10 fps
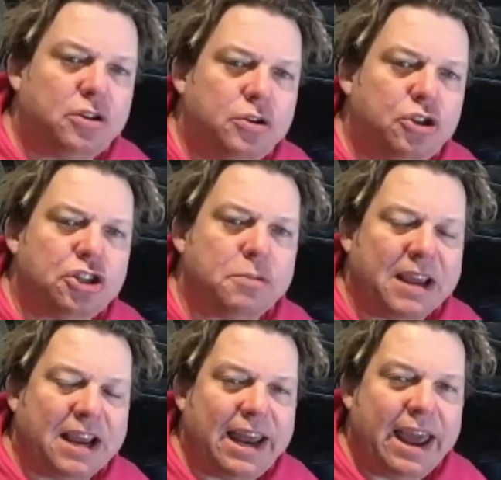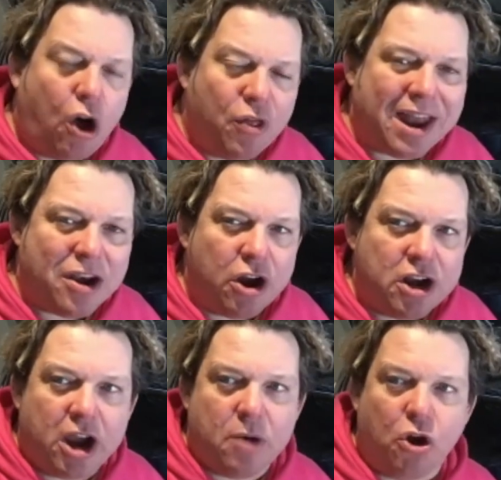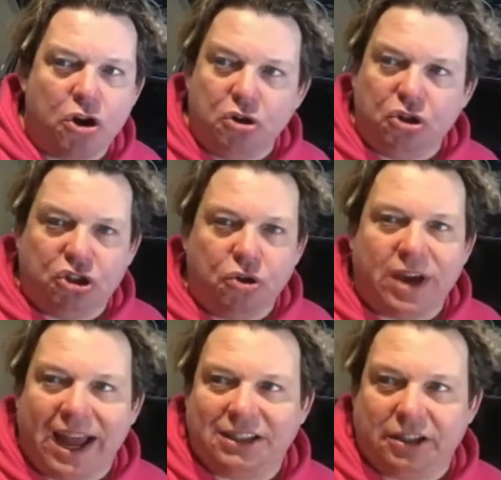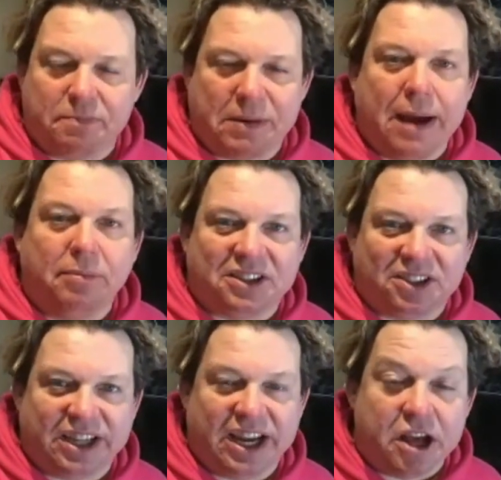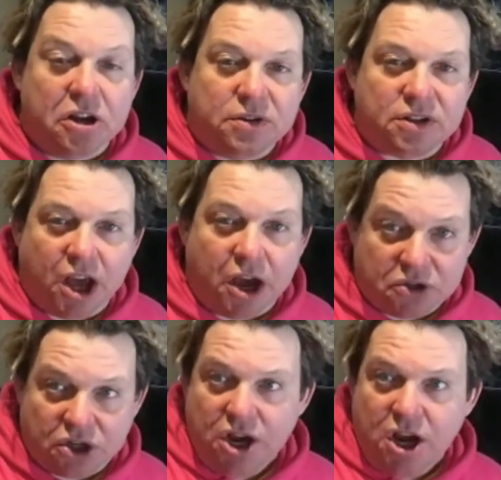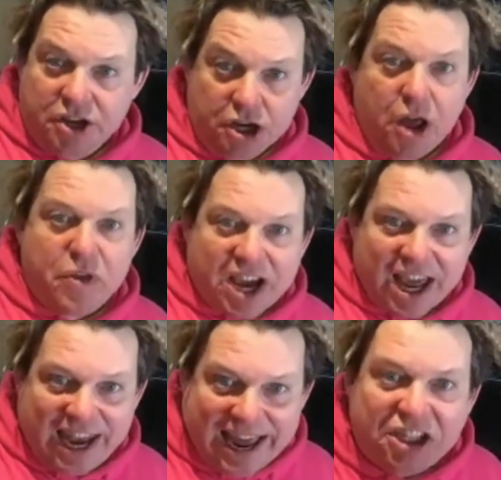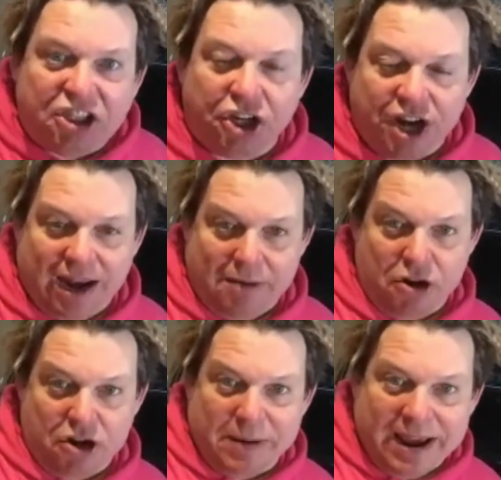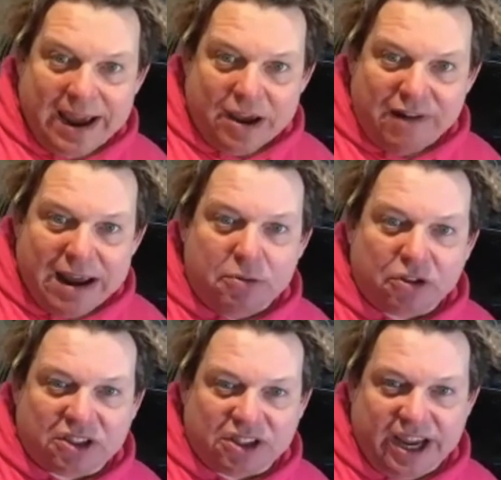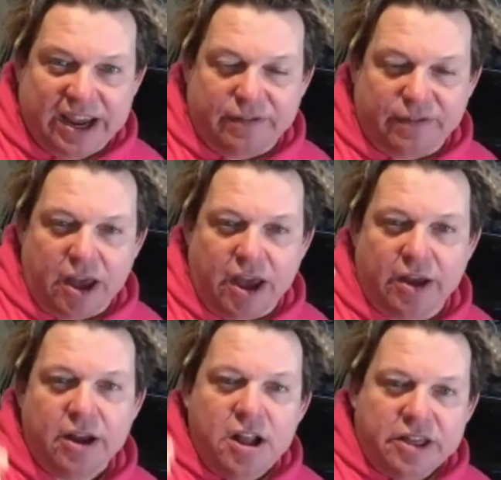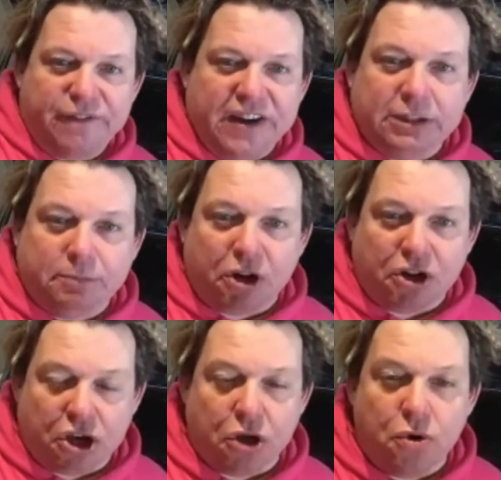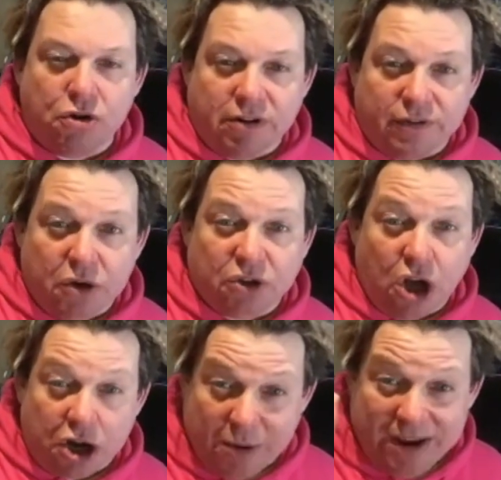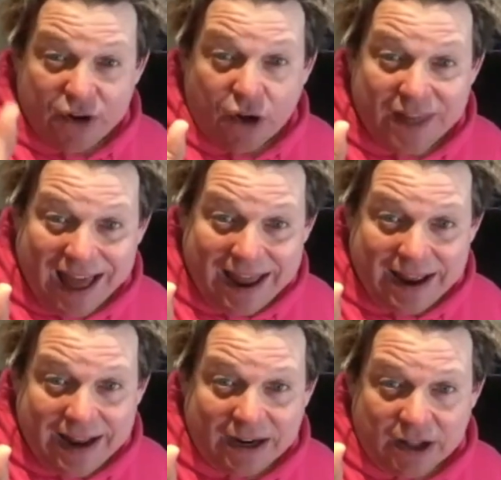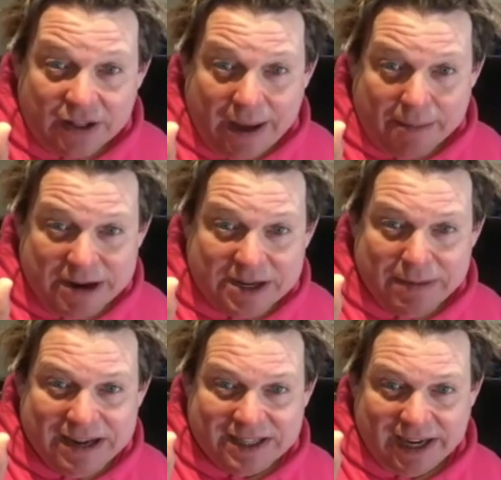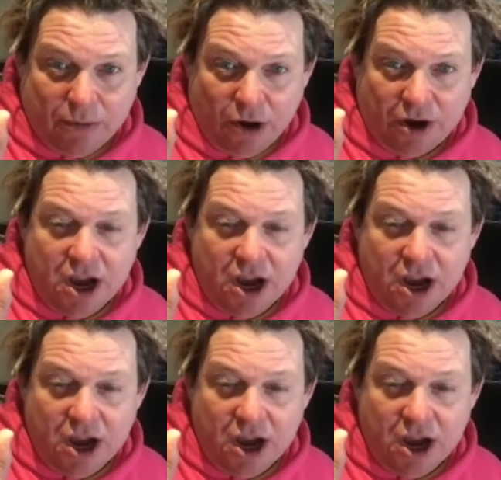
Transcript: just to be clear, on that 9.91, you still get to be able to see those the collation element. You're able to see the Facebook and the Google reviews, aren't you? Even on that mid tier one.